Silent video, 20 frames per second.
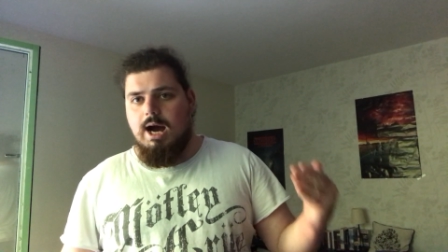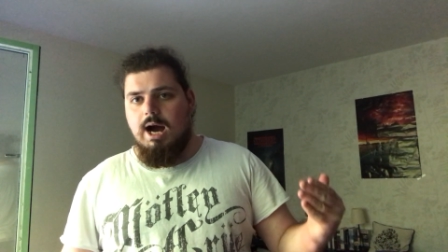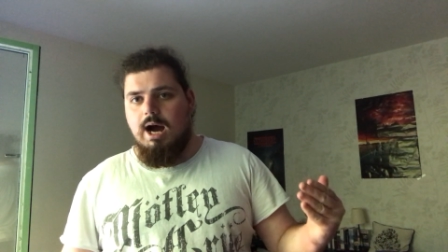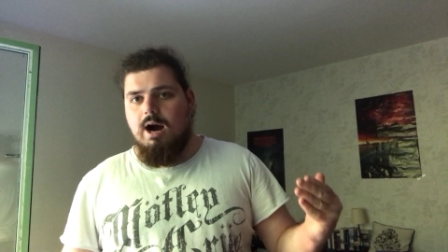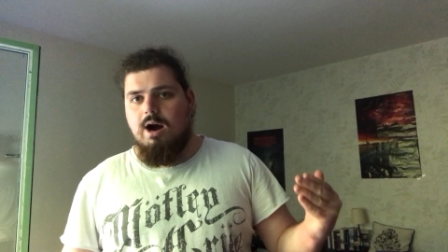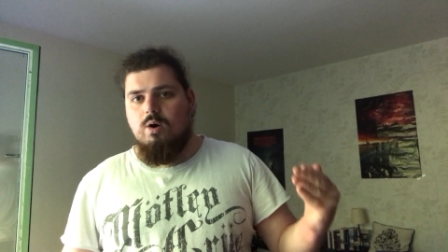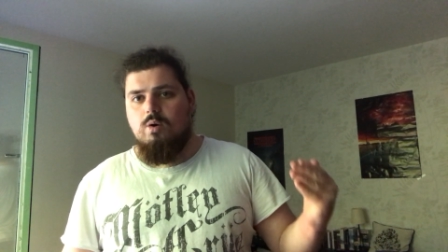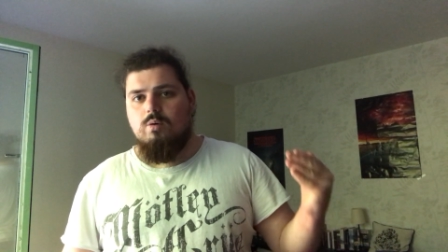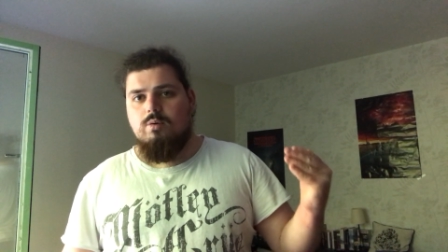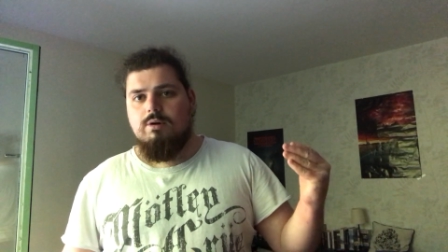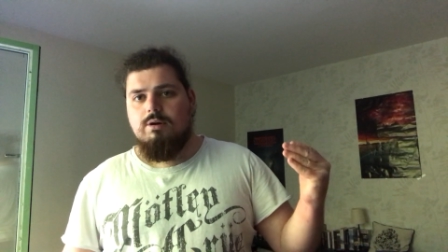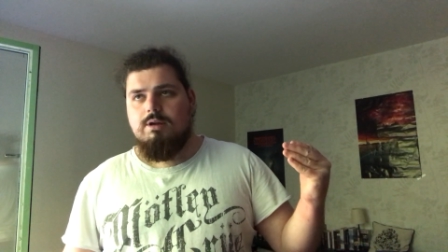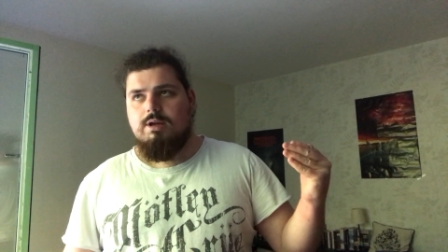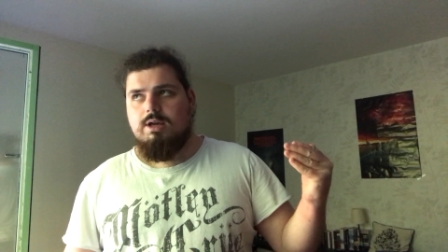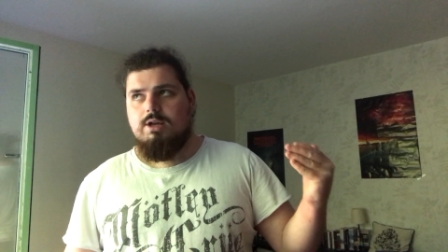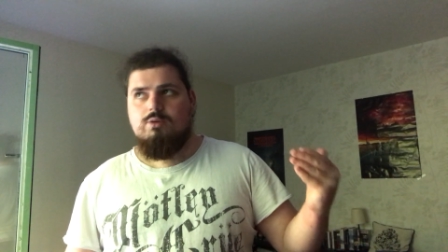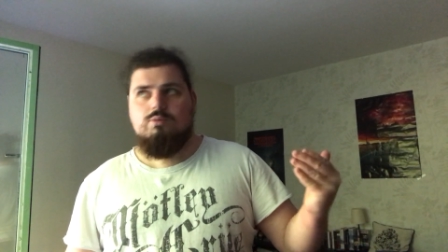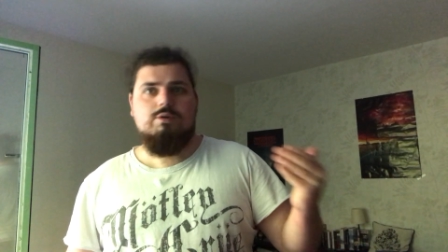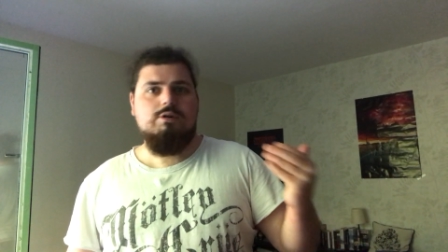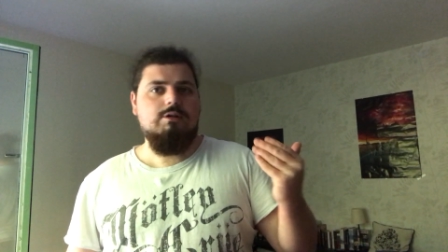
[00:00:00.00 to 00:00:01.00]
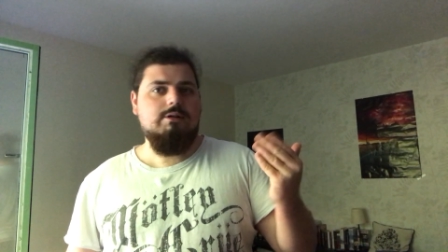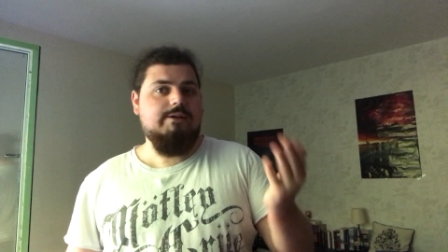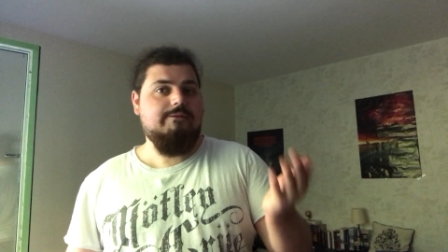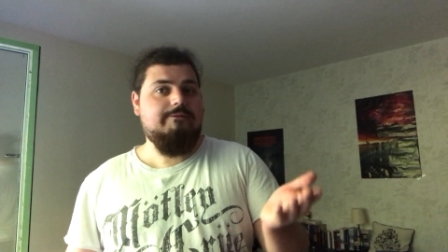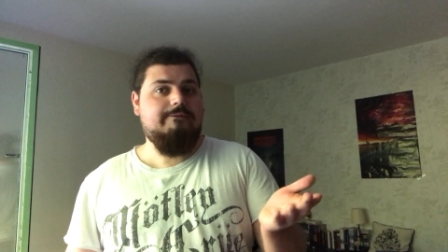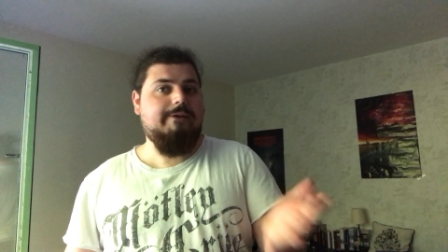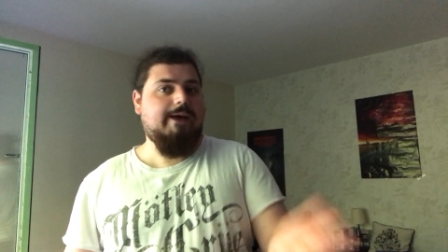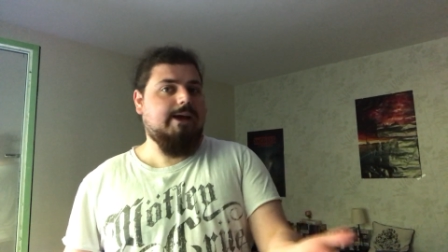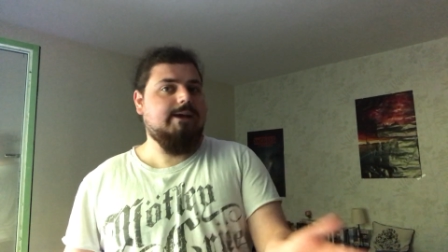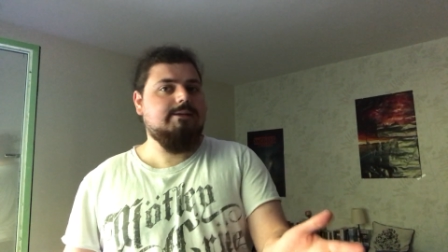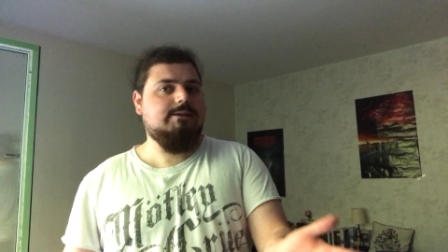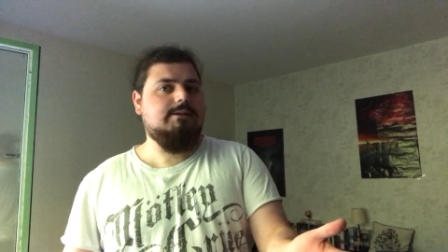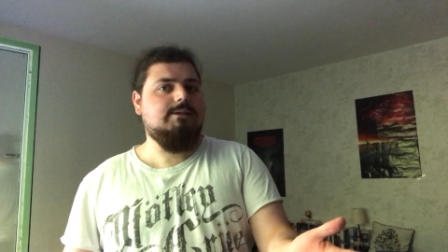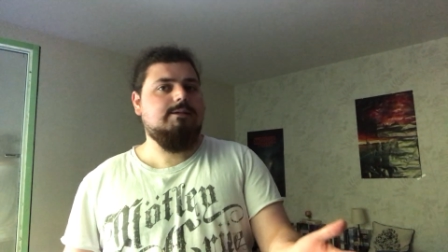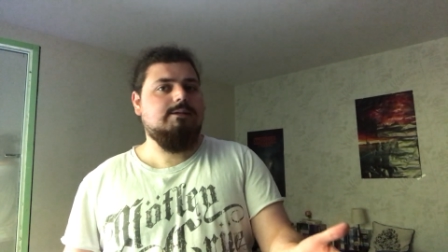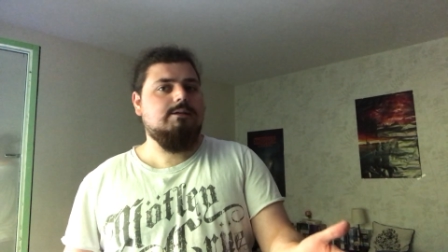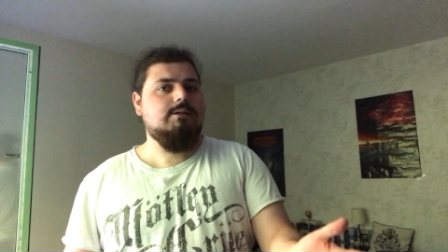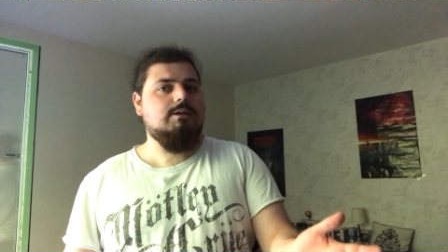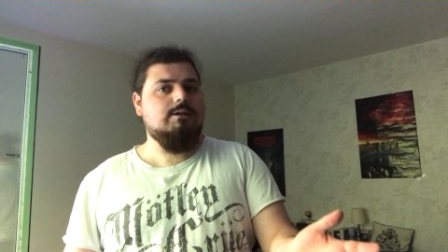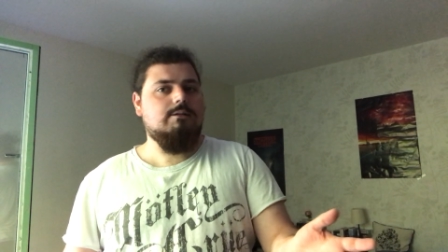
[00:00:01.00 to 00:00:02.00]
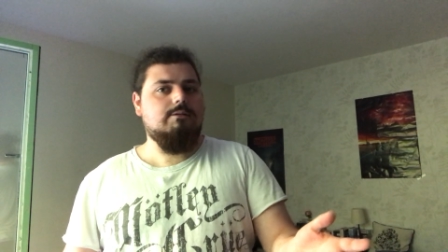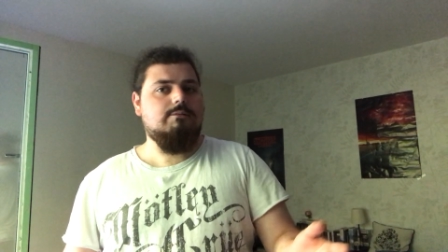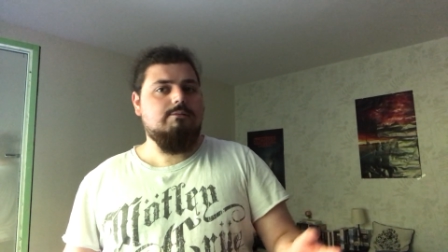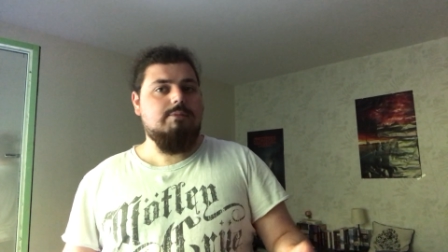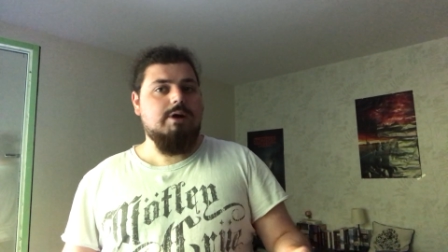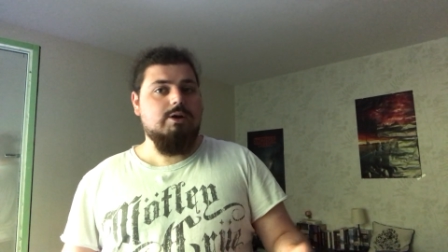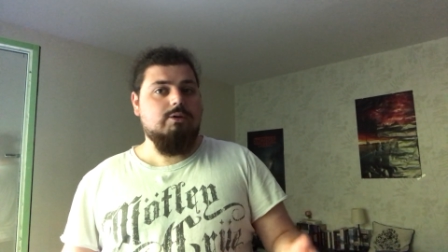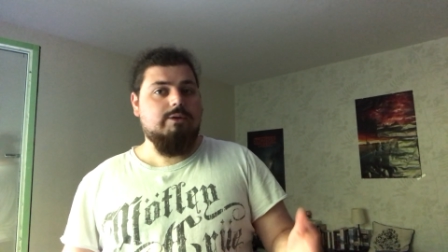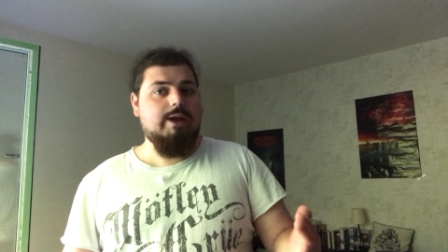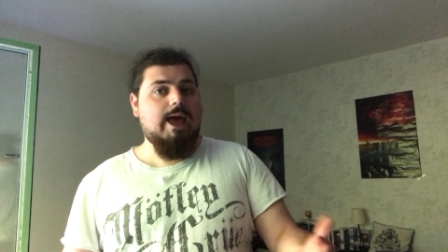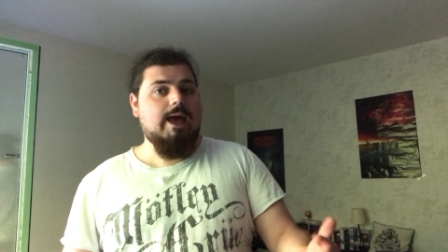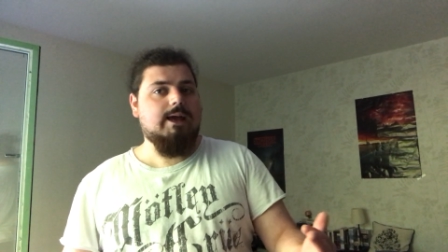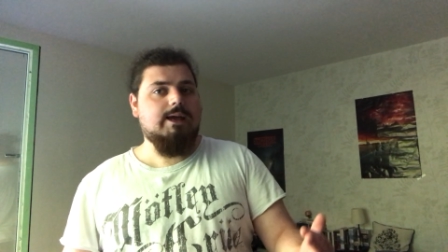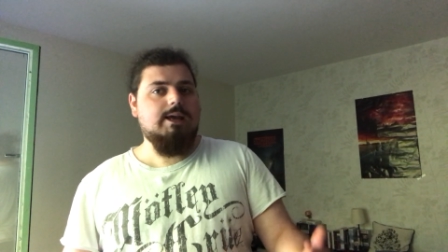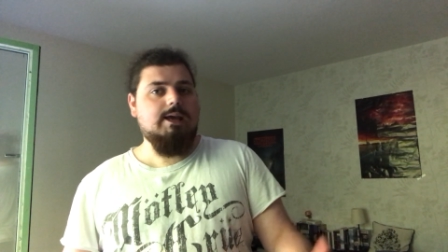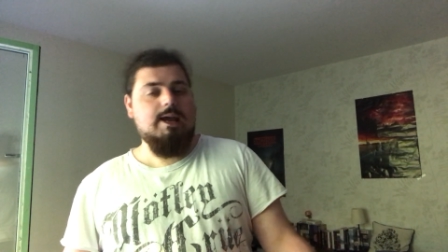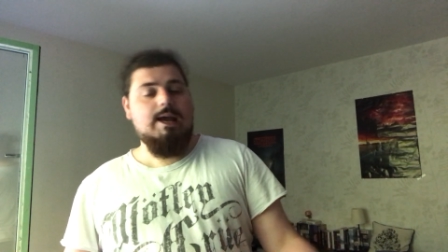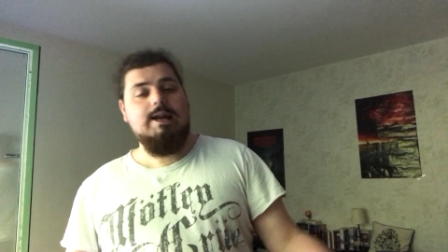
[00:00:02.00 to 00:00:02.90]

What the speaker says: how it will affect my ranking.